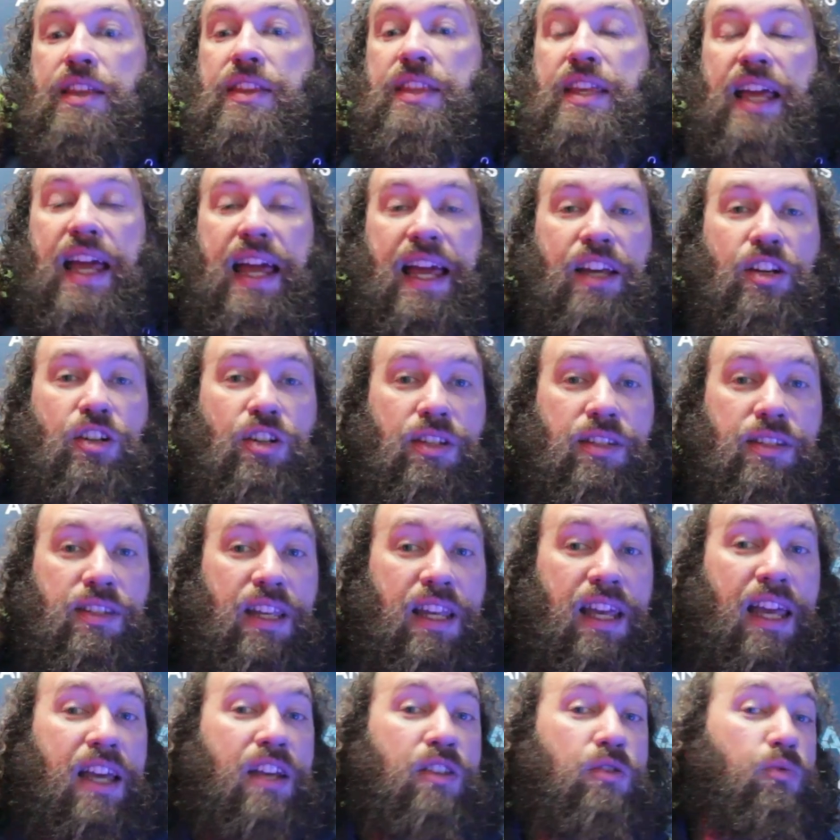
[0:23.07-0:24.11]
The
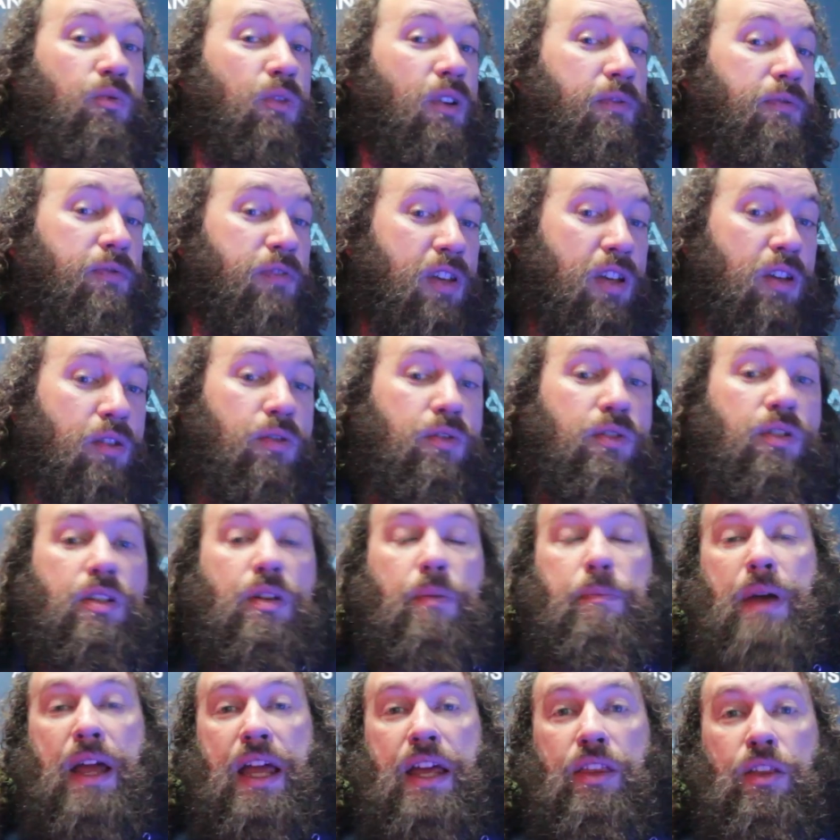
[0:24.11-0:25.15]
agency has refused
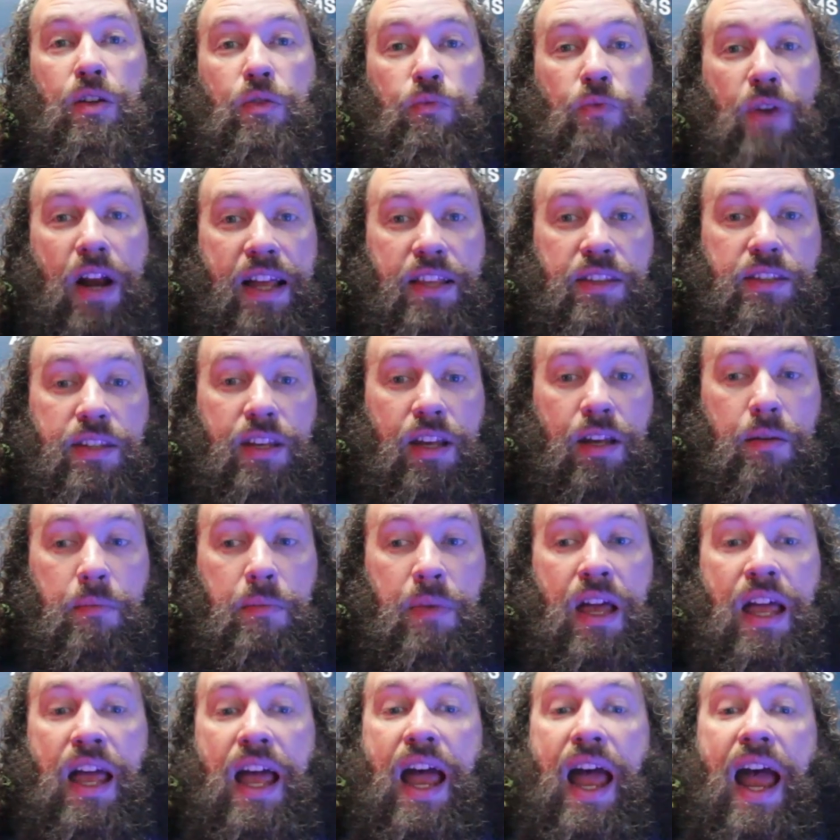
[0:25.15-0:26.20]
to pay the ransom
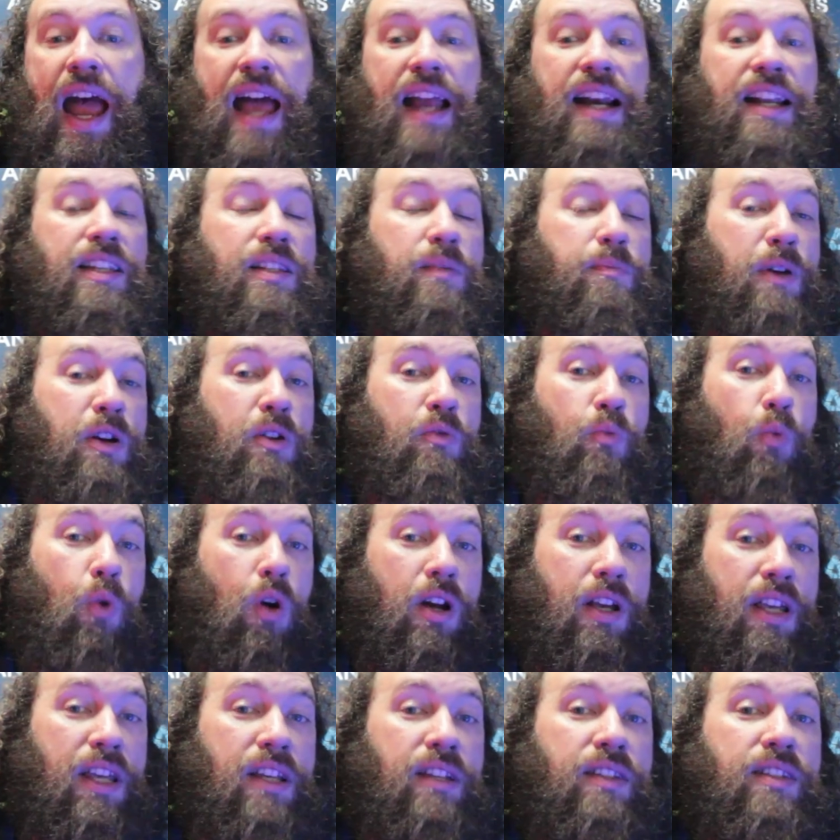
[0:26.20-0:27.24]
and has been
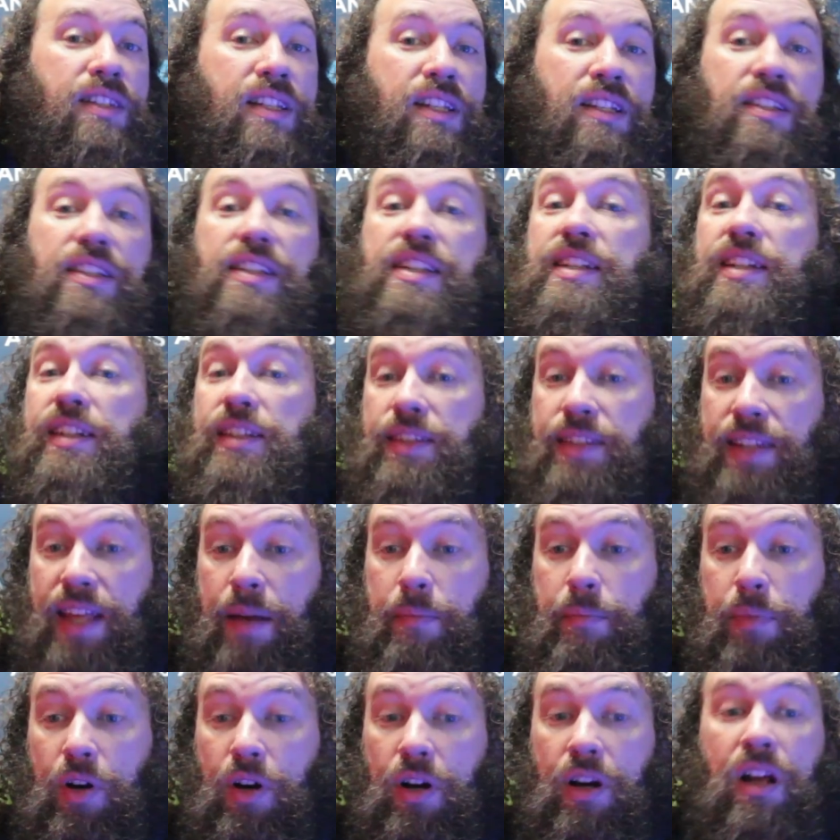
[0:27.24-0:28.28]
working since
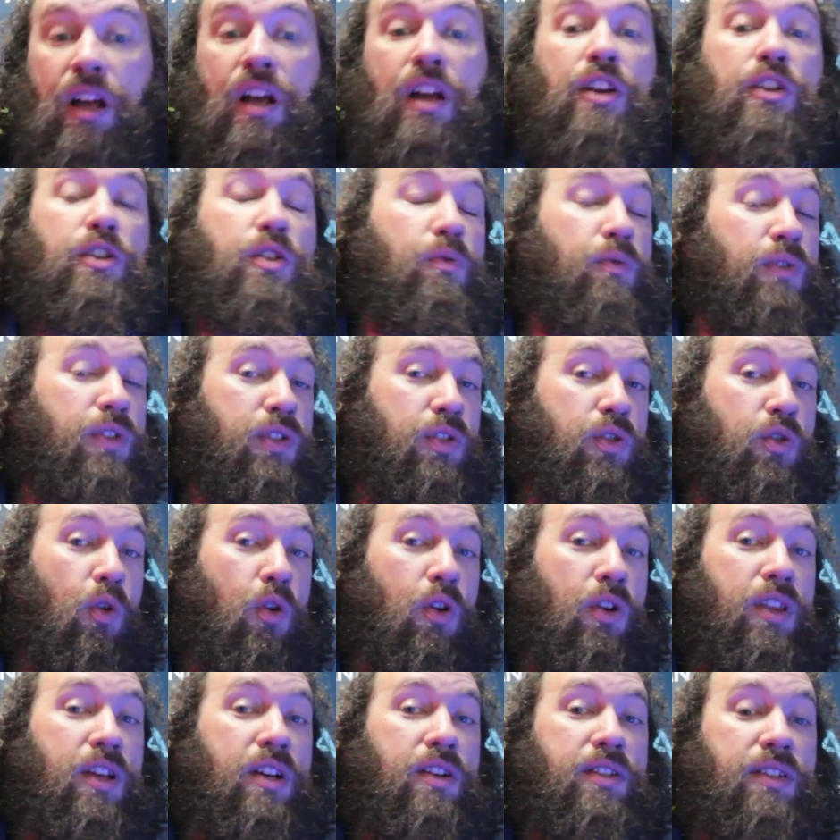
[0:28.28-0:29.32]
December to
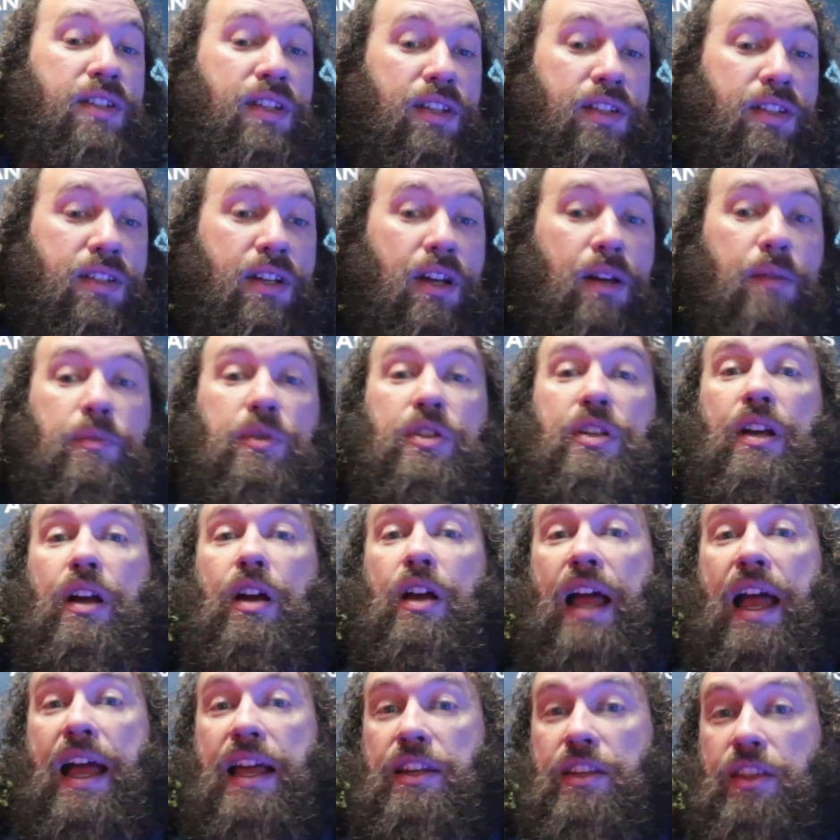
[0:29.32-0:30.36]
restore their systems
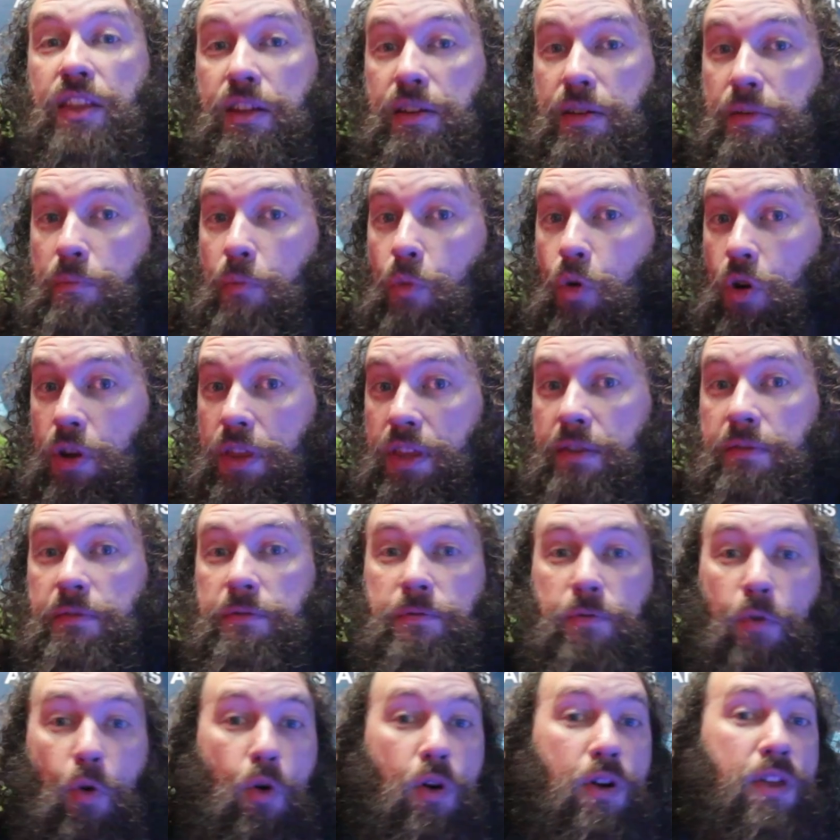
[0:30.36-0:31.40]
and the more than
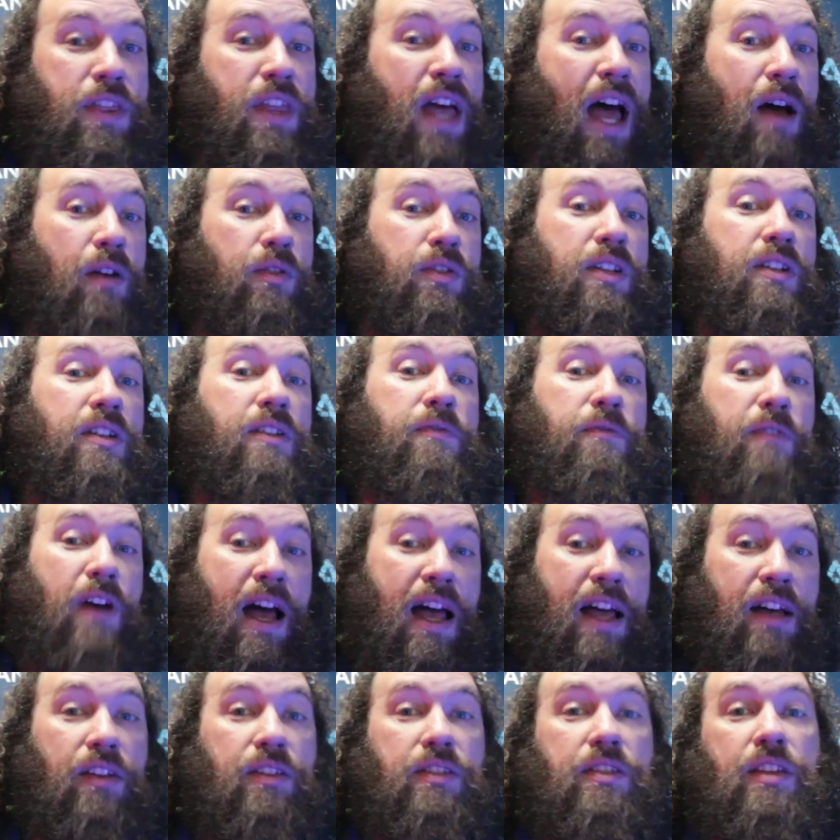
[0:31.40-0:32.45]
4,000
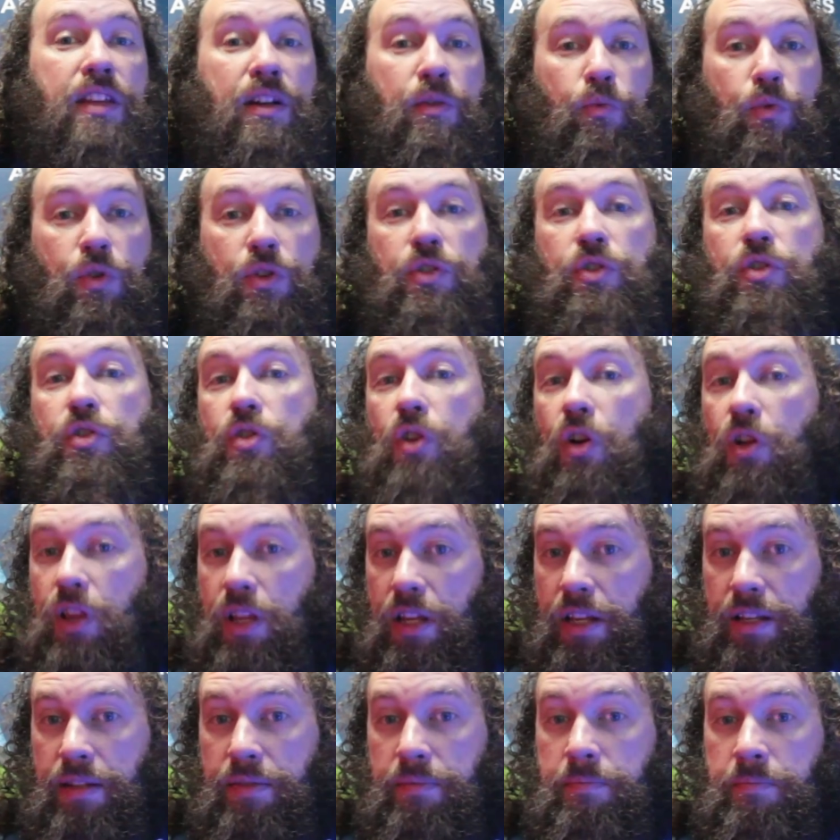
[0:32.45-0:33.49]
files that were
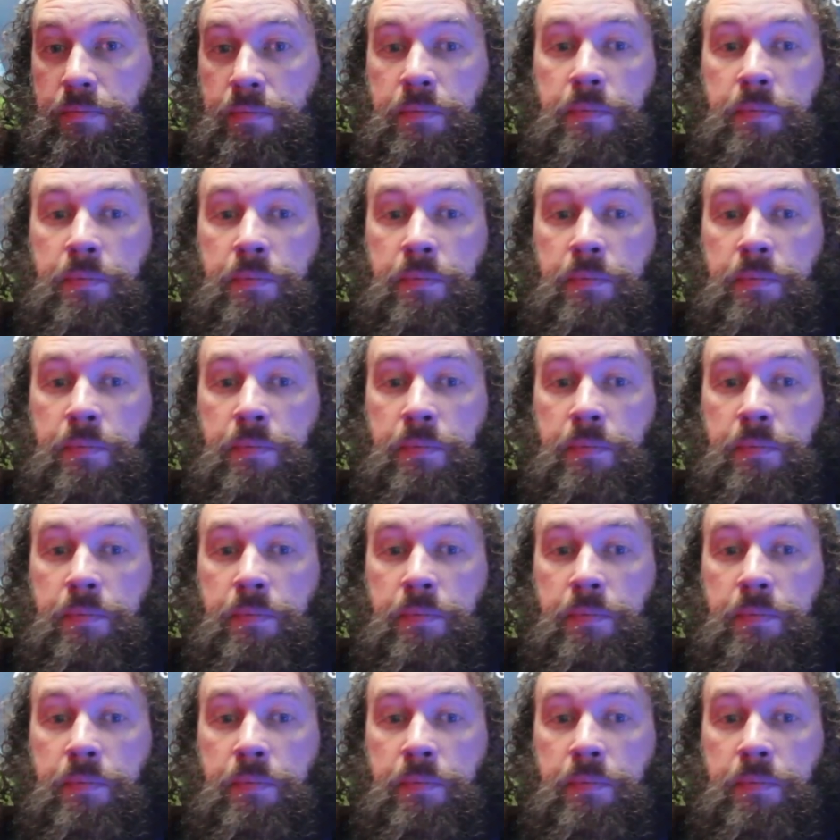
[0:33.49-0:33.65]
stolen.